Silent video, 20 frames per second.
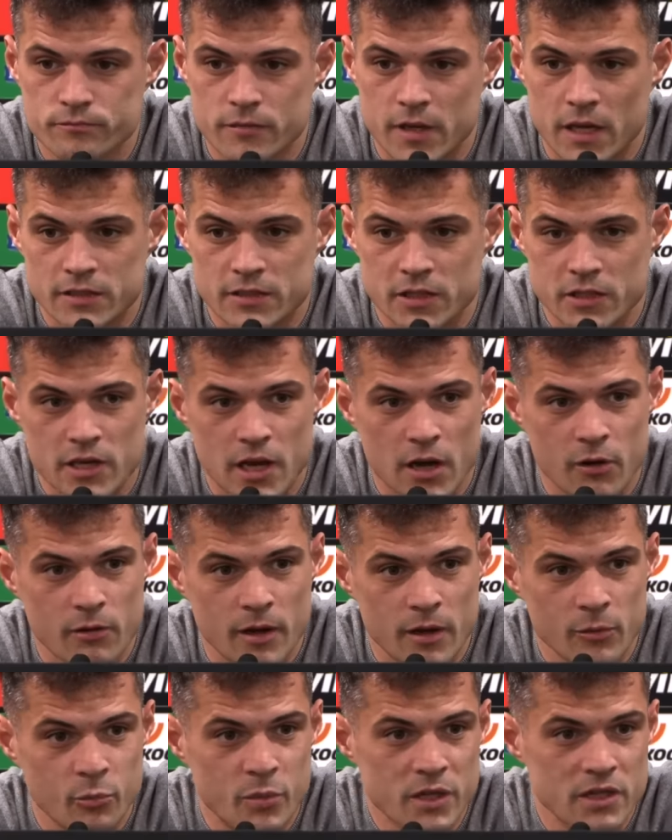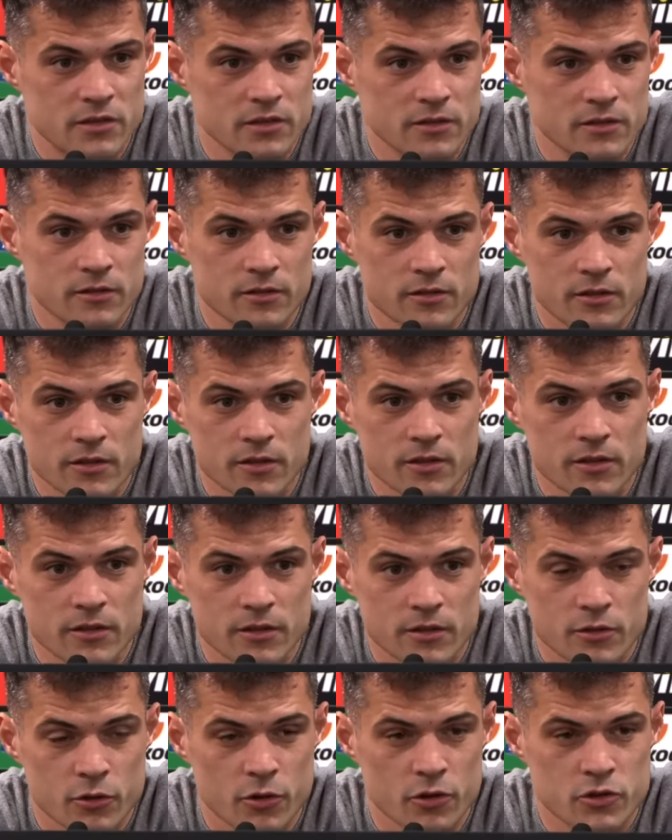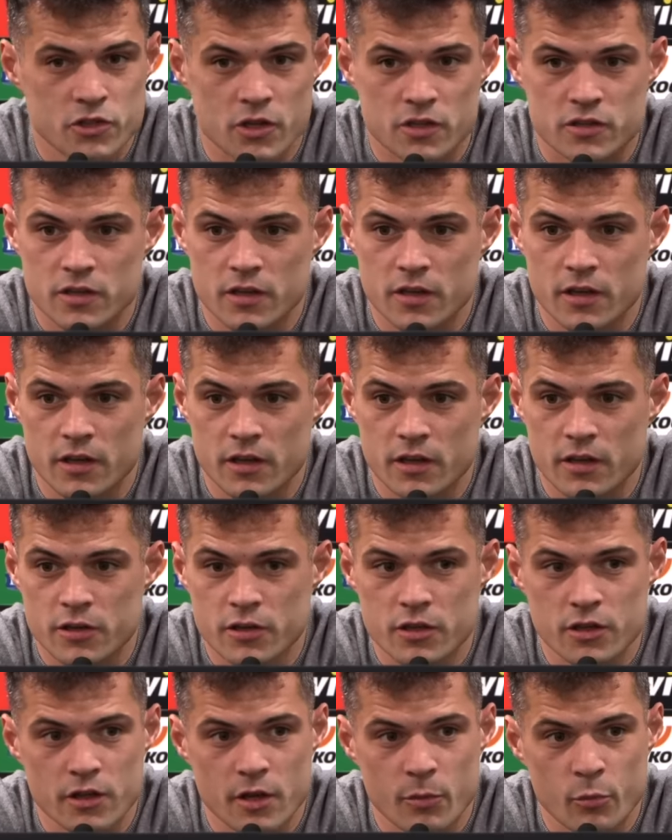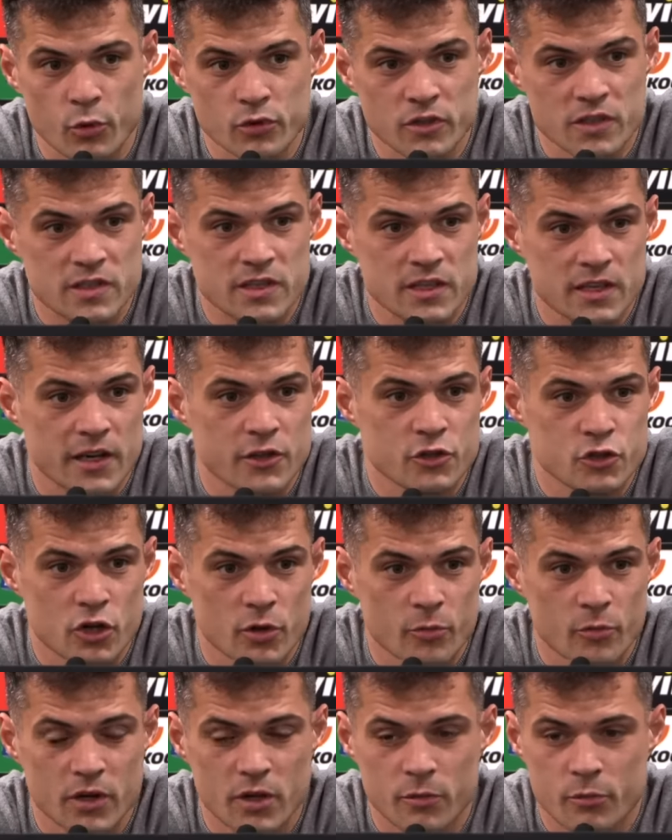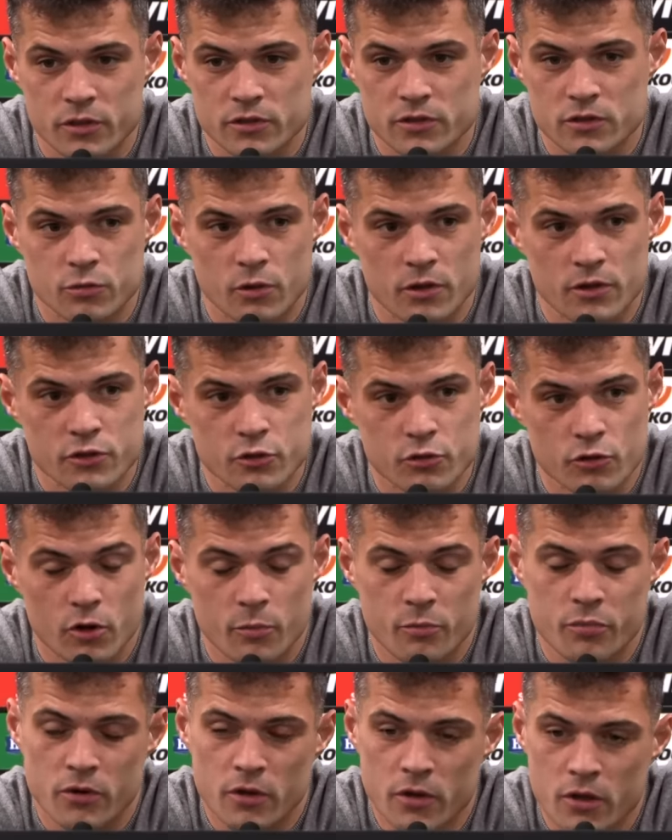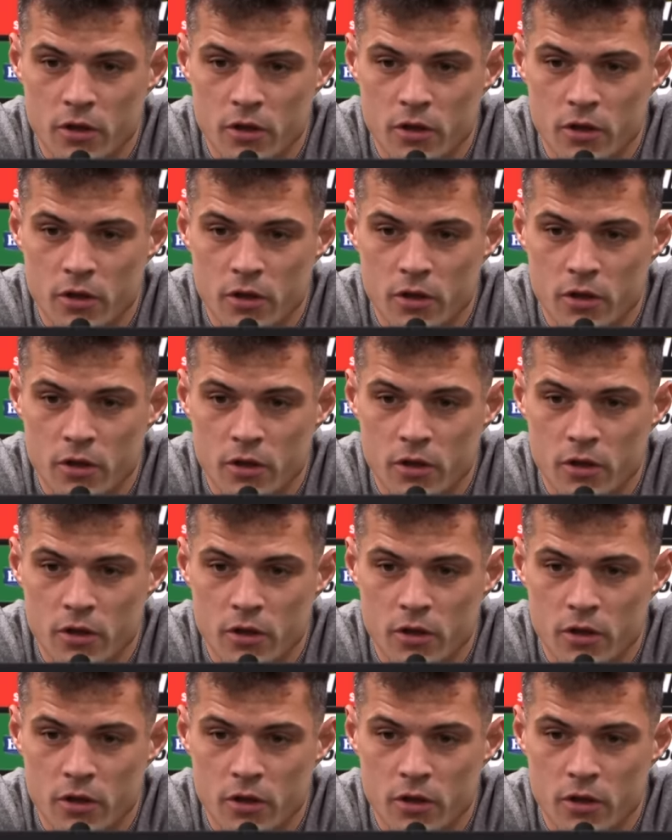Until now, unbeaten, not just in a Bundesliga in Germany, but as well in Europe.